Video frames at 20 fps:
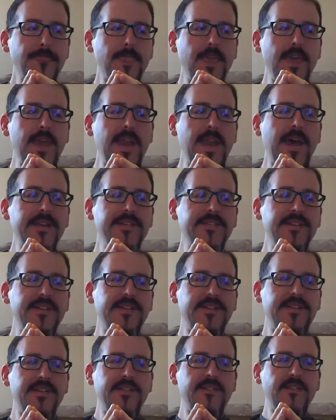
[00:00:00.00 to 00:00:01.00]
it actually,
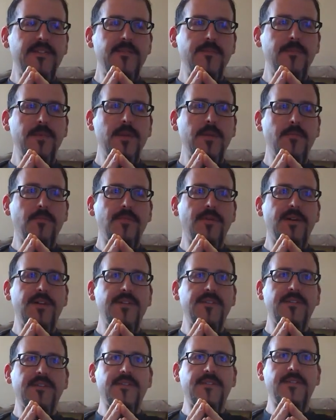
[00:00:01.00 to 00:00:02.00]
its mere presence